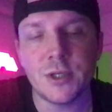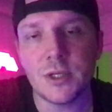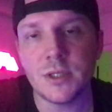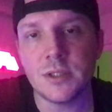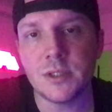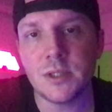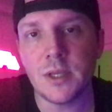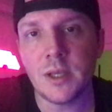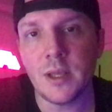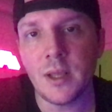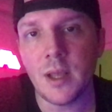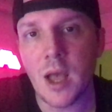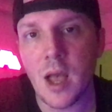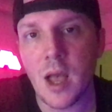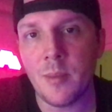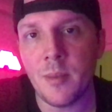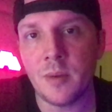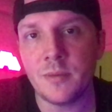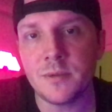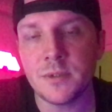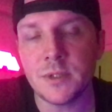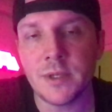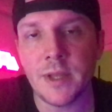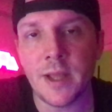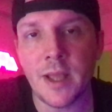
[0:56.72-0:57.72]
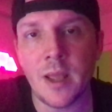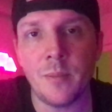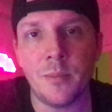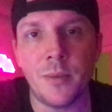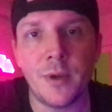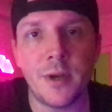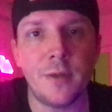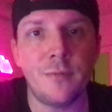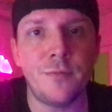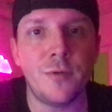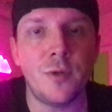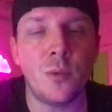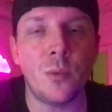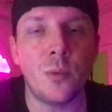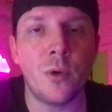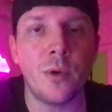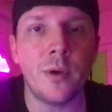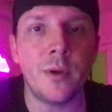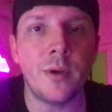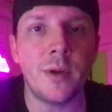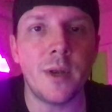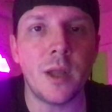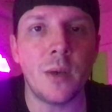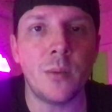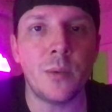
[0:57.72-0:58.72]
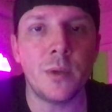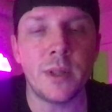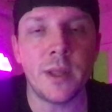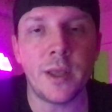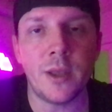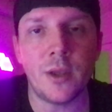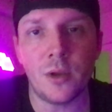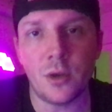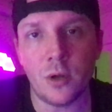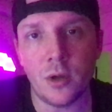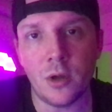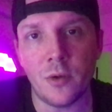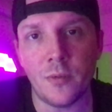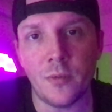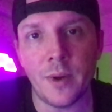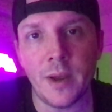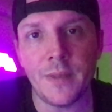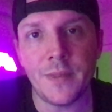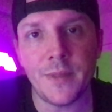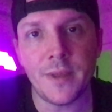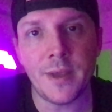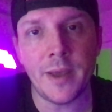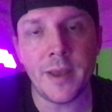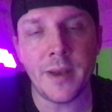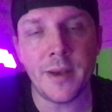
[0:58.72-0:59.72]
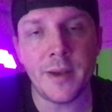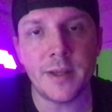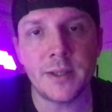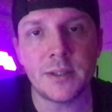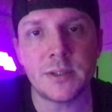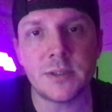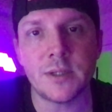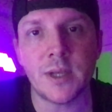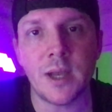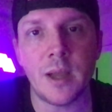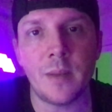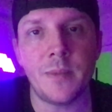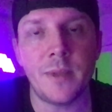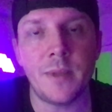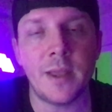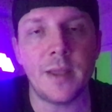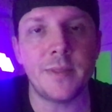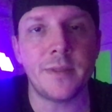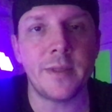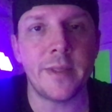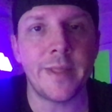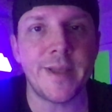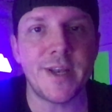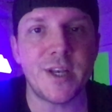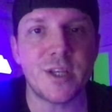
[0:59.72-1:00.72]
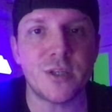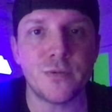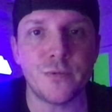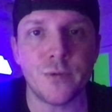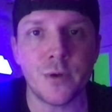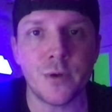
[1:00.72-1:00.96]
you can see, I'm up to date, but if you weren't, it would let you know right then it's time to get the latest